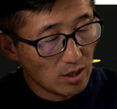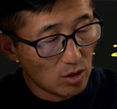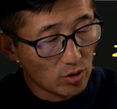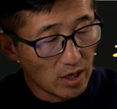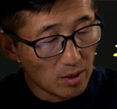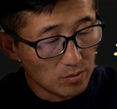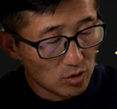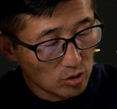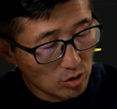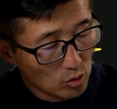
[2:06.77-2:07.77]
Okay,
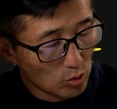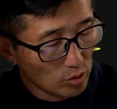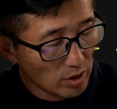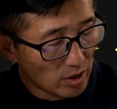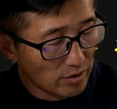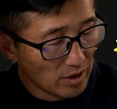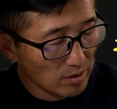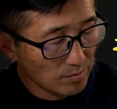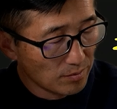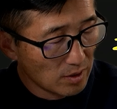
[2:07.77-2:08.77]
so the total
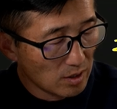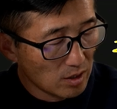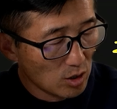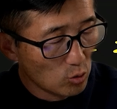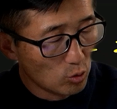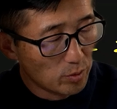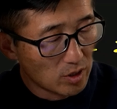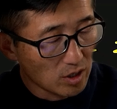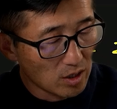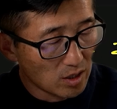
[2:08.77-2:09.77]
area will be
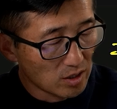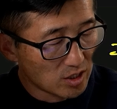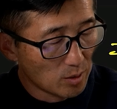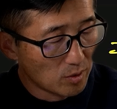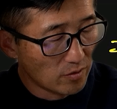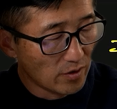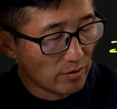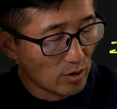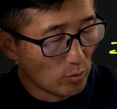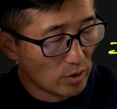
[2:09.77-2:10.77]
the sum of
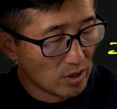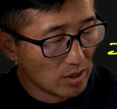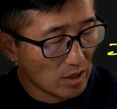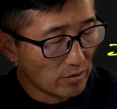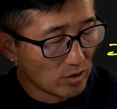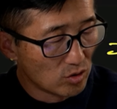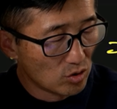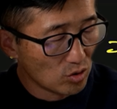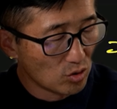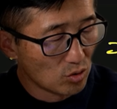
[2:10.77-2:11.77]
area 1, area
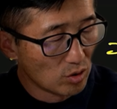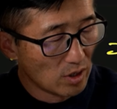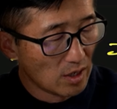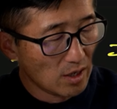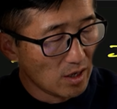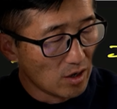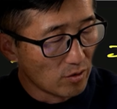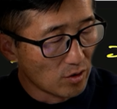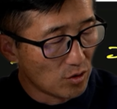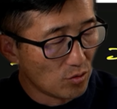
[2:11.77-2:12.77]
2,
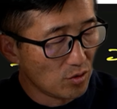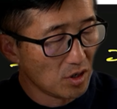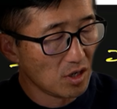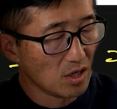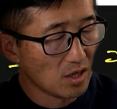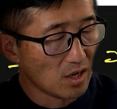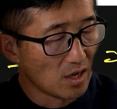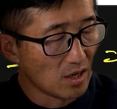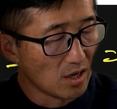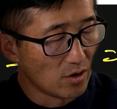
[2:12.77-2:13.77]
area 3,
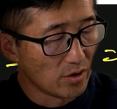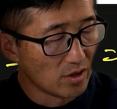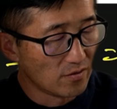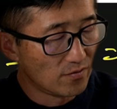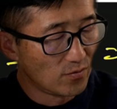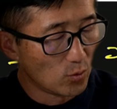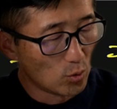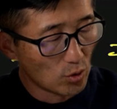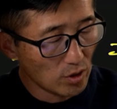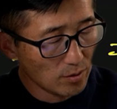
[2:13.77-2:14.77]
and area
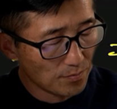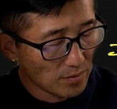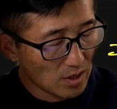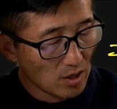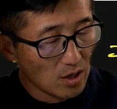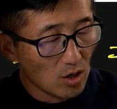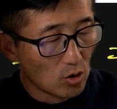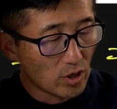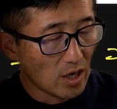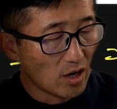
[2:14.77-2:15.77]
4.
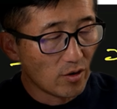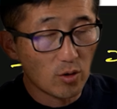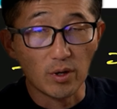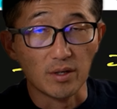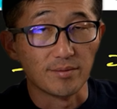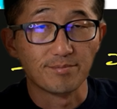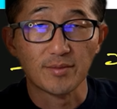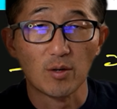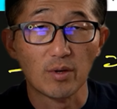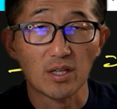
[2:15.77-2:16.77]
Okay, area 1,
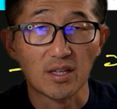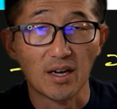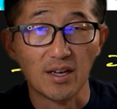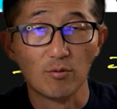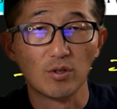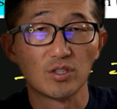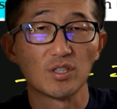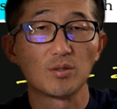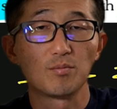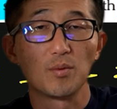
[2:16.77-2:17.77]
how do we get that? Well, it's
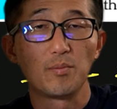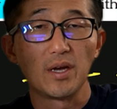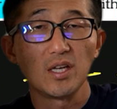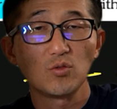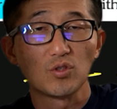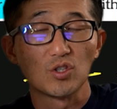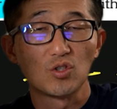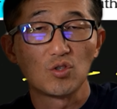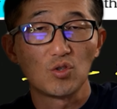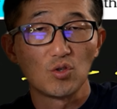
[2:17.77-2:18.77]
just the base, which is
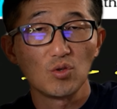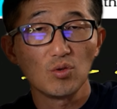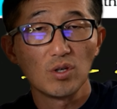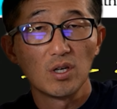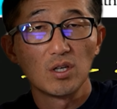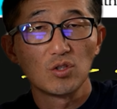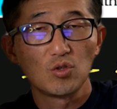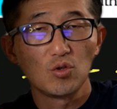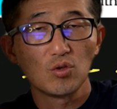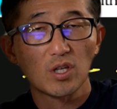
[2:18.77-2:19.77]
2.
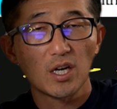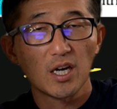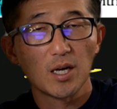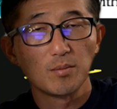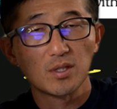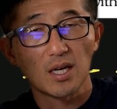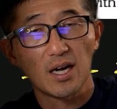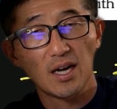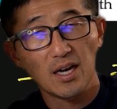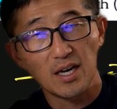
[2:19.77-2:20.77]
2 times the
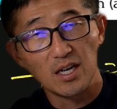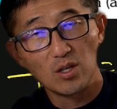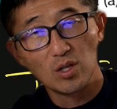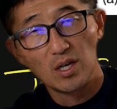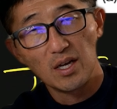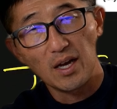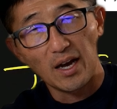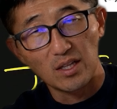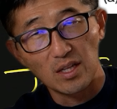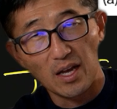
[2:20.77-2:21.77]
height
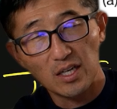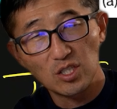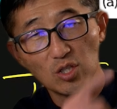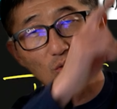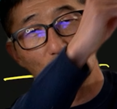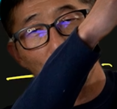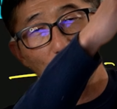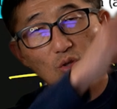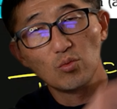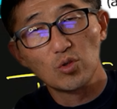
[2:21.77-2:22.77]
at x equals
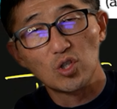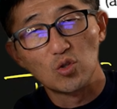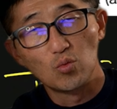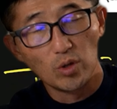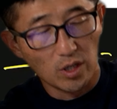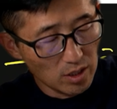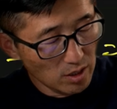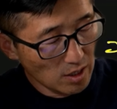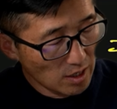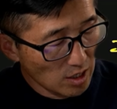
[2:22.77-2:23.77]
2, which is 1.
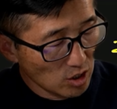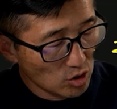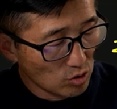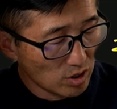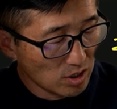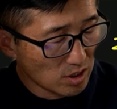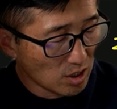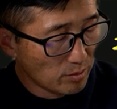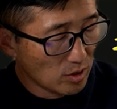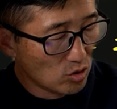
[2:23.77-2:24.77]
So this is
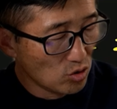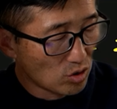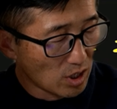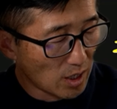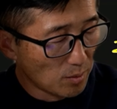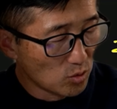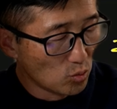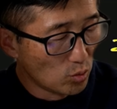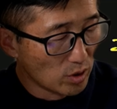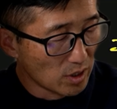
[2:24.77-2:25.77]
going to be 2 times
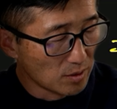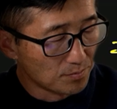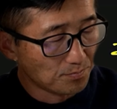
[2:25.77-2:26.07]
1.